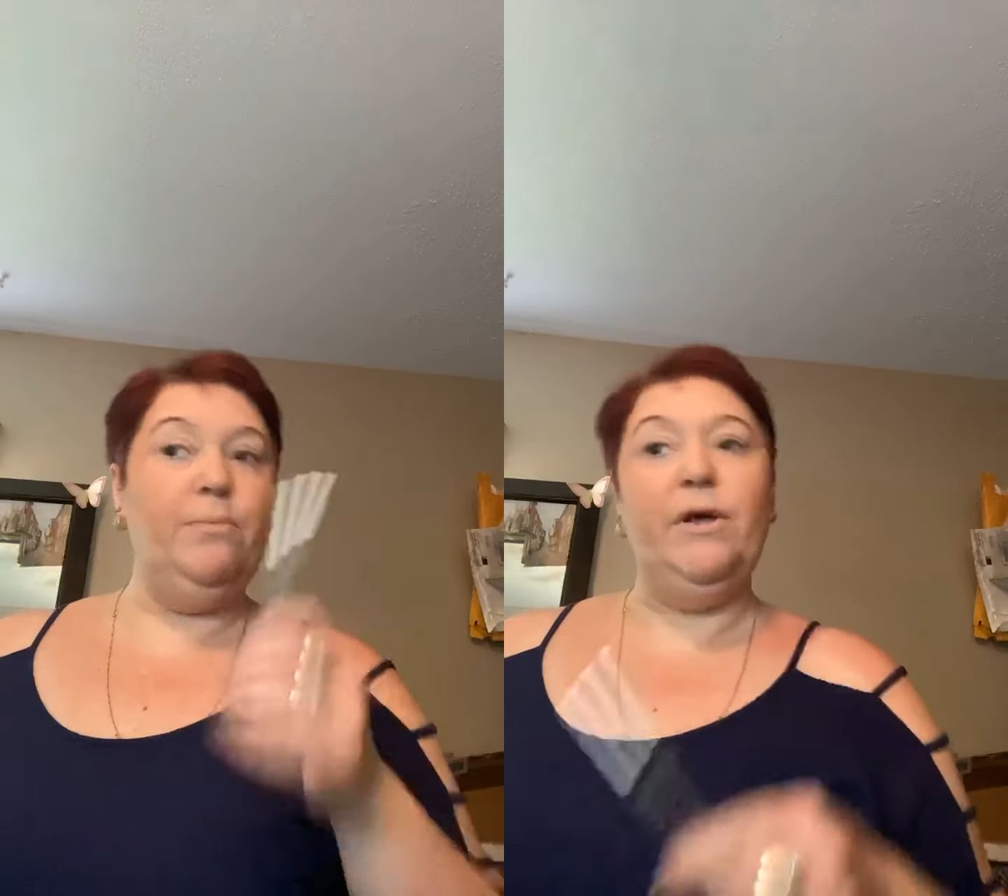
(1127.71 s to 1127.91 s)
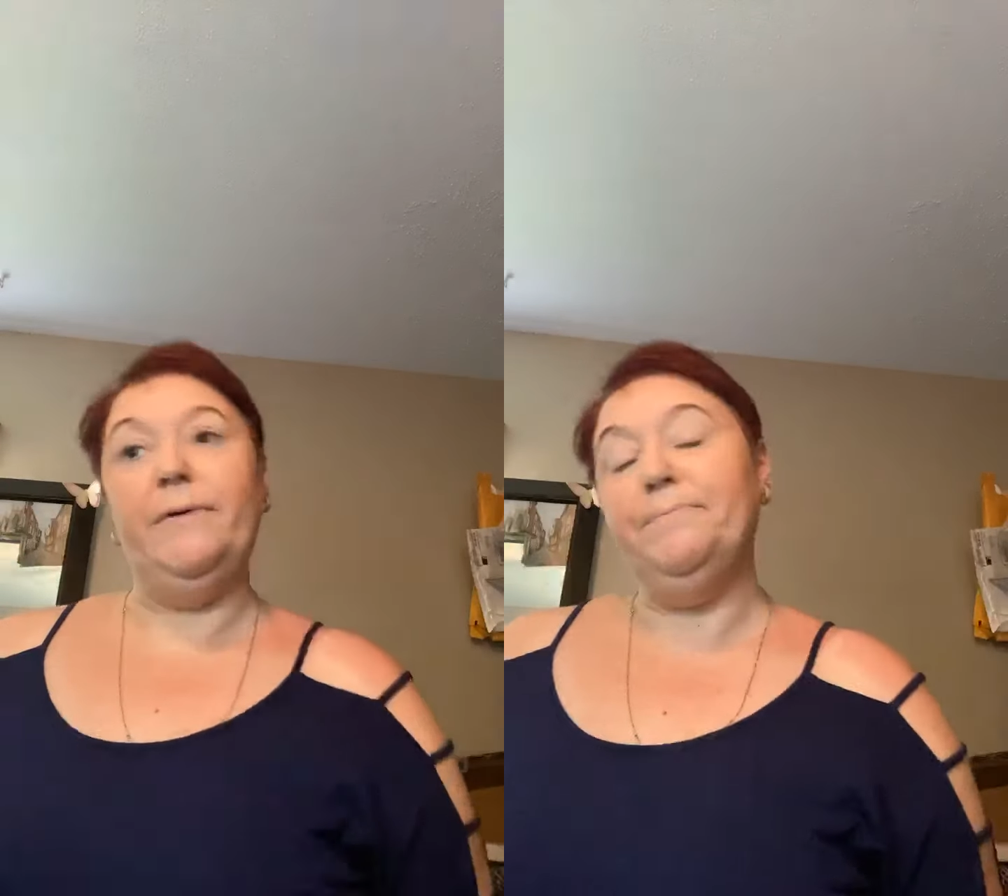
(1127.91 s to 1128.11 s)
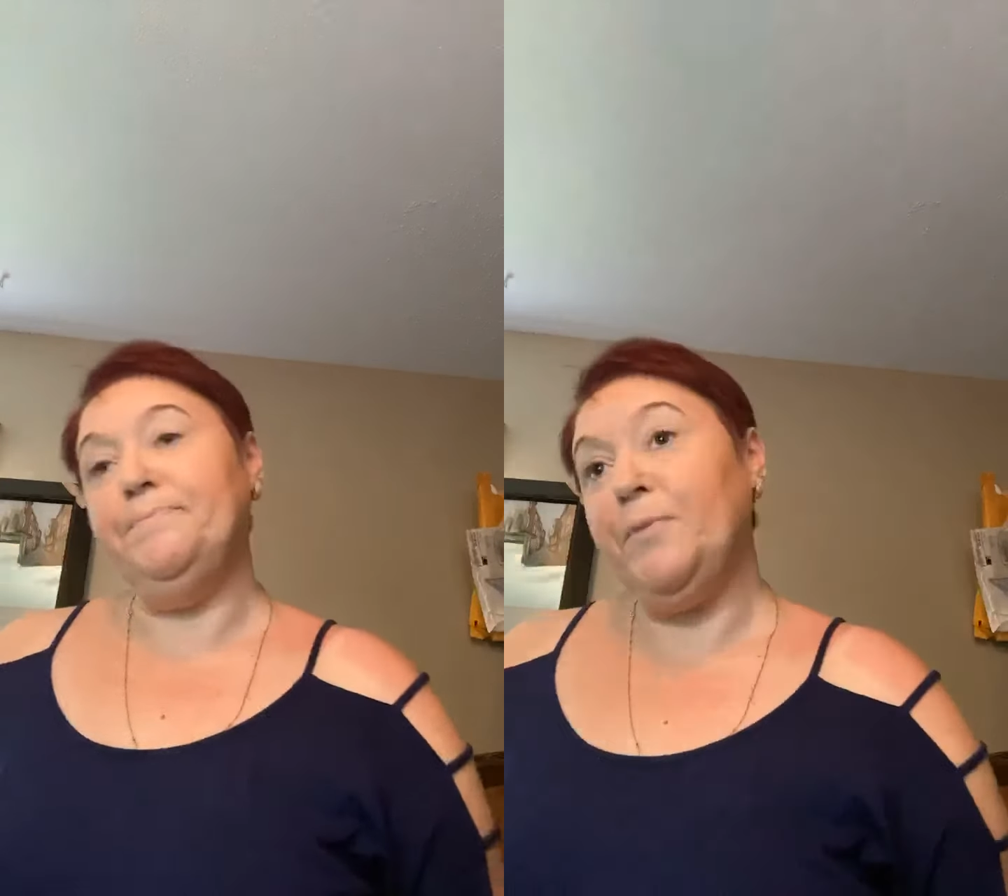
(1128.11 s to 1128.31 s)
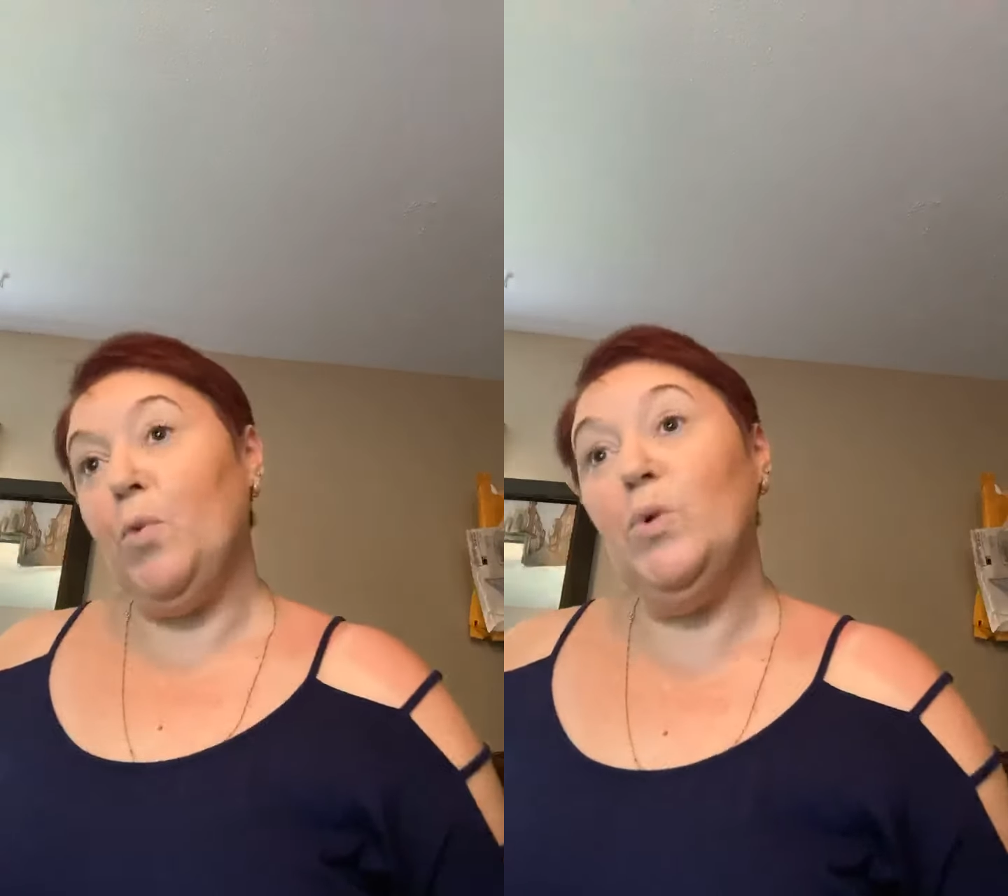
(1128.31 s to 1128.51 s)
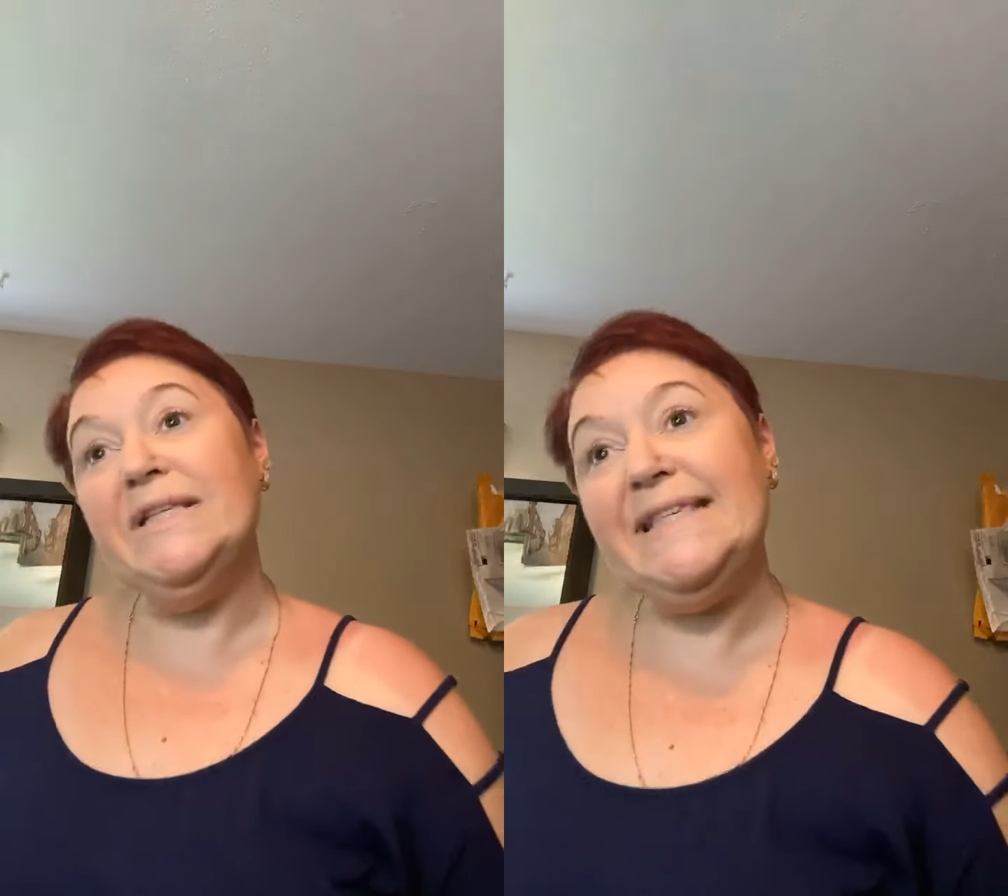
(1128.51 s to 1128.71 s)
but
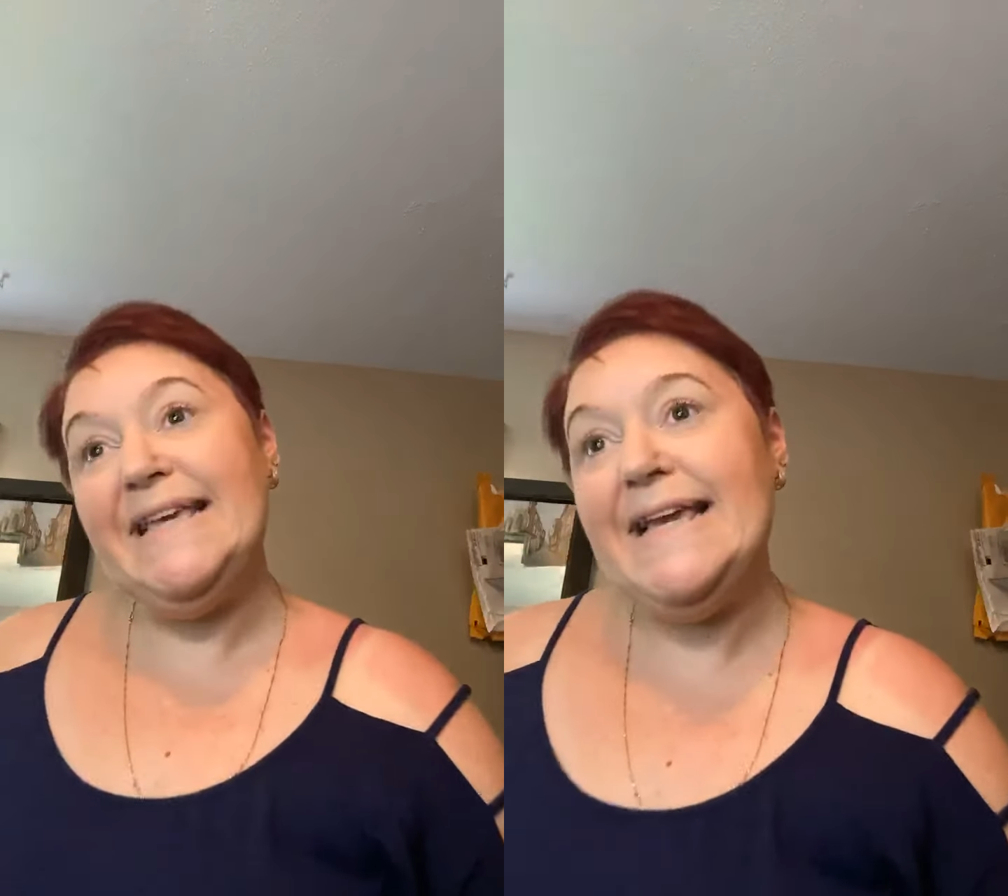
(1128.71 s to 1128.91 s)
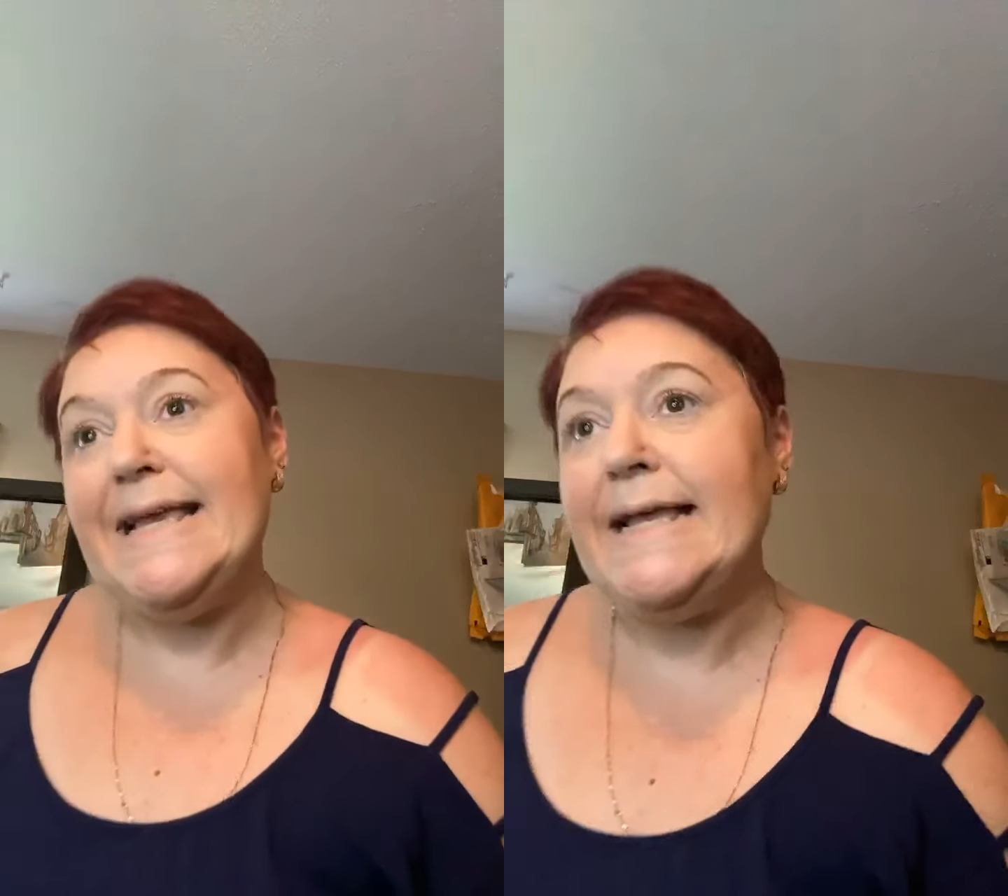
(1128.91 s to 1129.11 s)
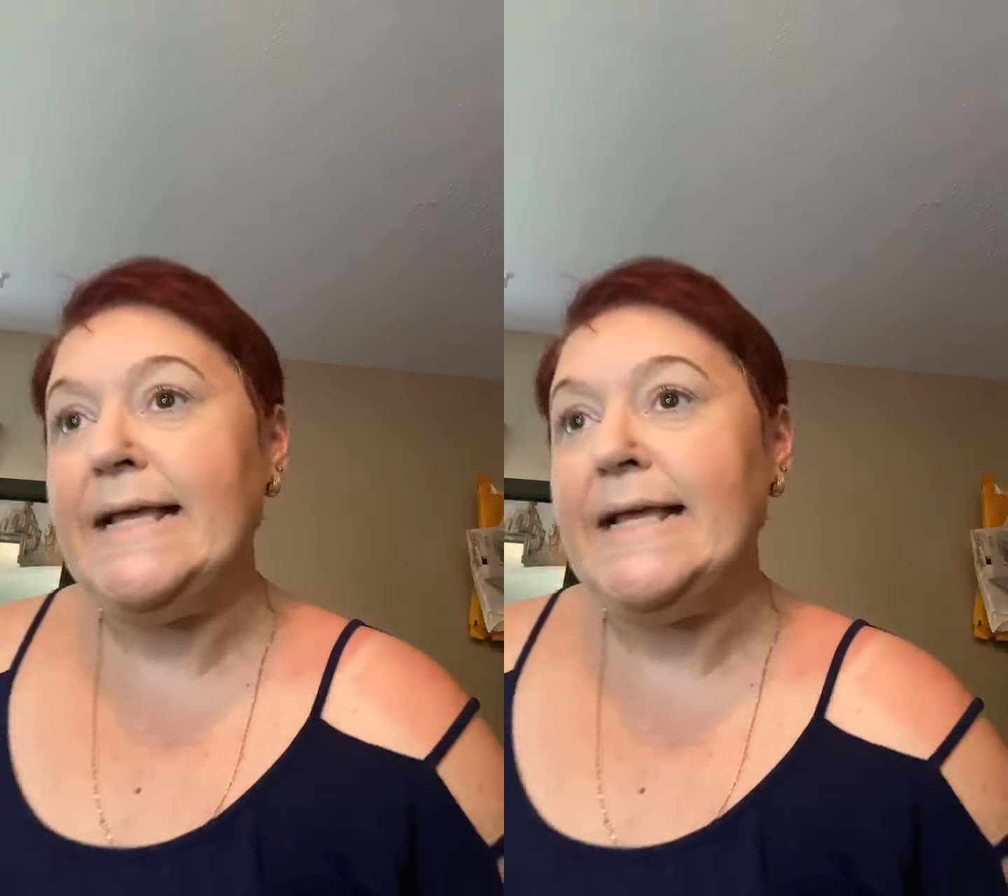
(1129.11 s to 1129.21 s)
we'll see.